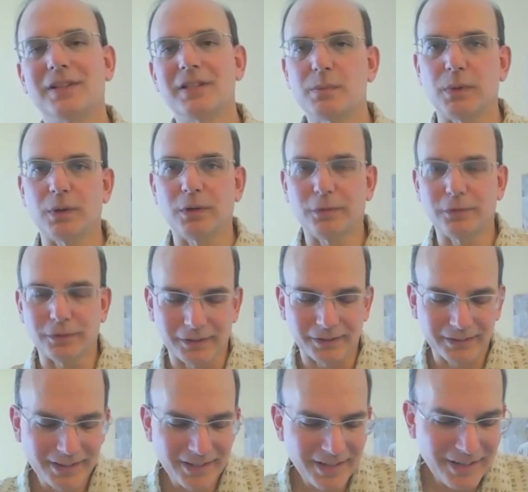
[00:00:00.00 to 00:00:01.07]
It's
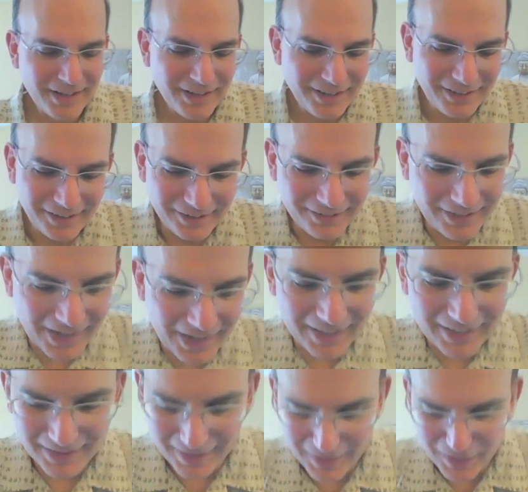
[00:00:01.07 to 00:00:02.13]
beautiful. You
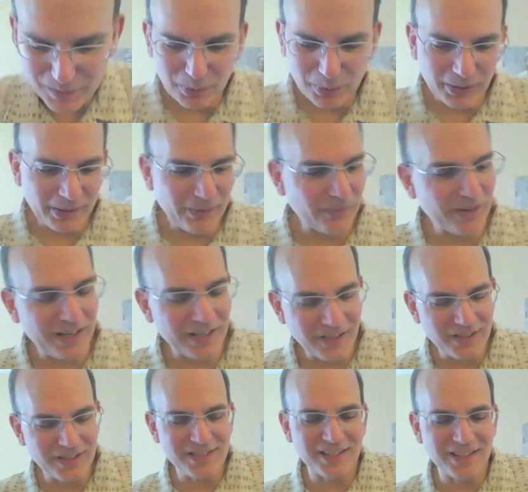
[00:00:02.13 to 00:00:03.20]
guys, this is pretty rich,
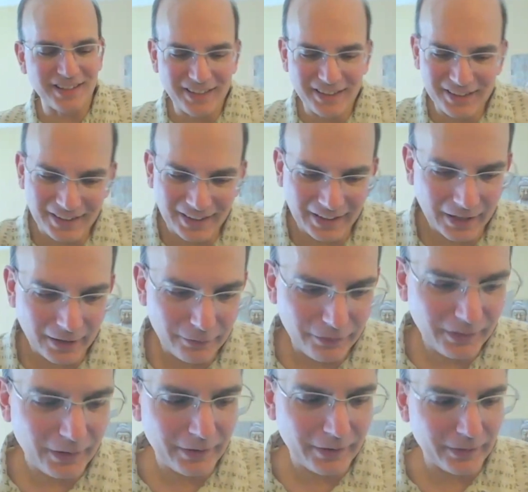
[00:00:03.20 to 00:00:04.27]
isn't it? Like I
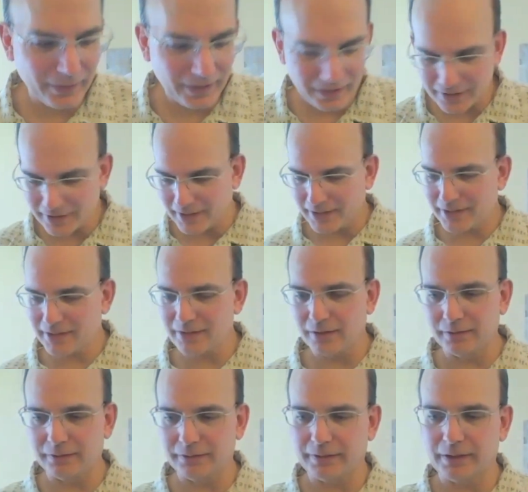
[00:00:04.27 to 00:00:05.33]
feel the richness
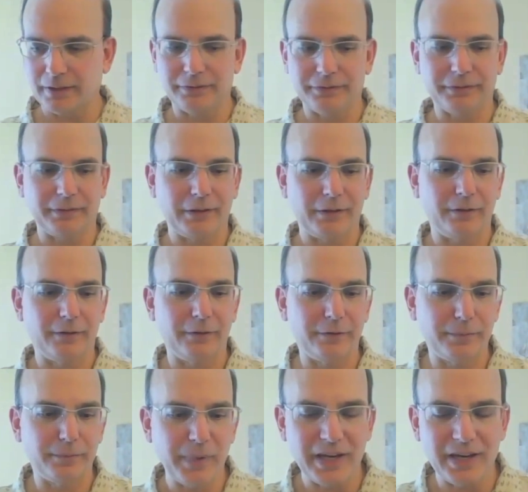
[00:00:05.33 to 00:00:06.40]
of of
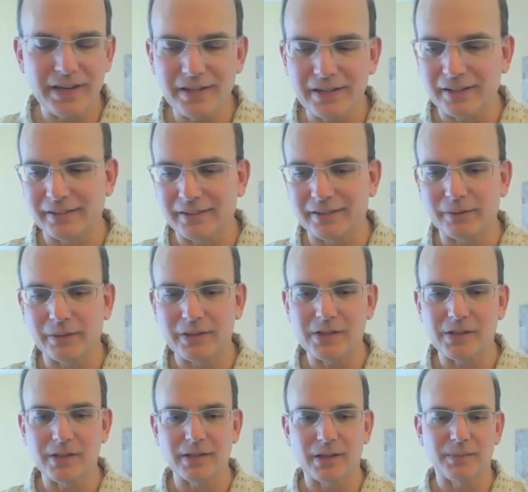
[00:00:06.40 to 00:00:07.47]
of B and what
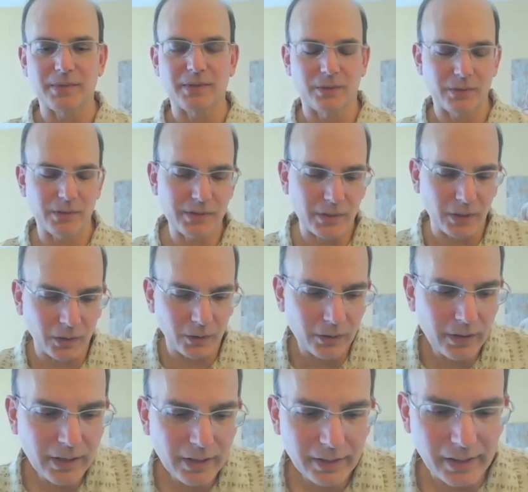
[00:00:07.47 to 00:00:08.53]
she's up to. So
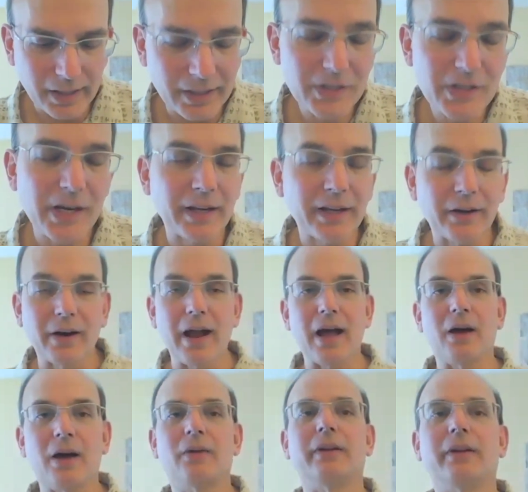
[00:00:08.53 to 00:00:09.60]
again, check her
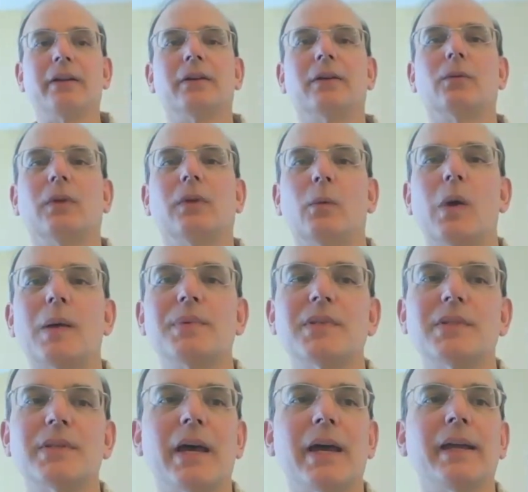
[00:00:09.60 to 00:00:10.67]
out at her
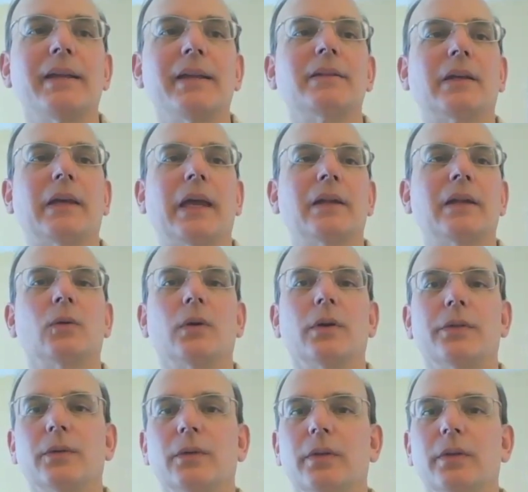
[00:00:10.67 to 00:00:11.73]
website and or
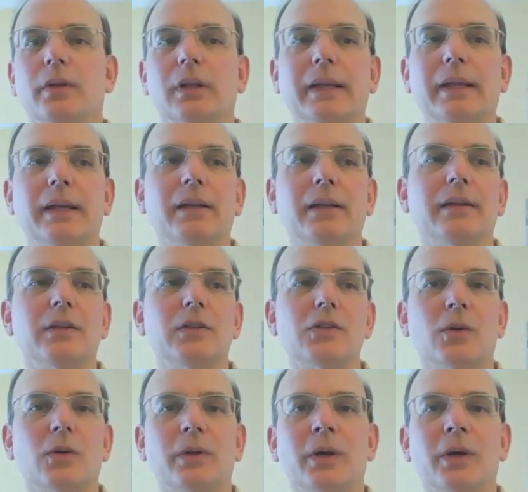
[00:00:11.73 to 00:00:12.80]
through the link in the
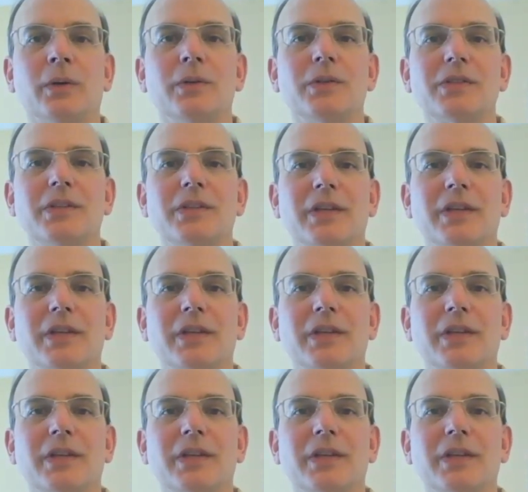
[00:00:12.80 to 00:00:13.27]
show notes.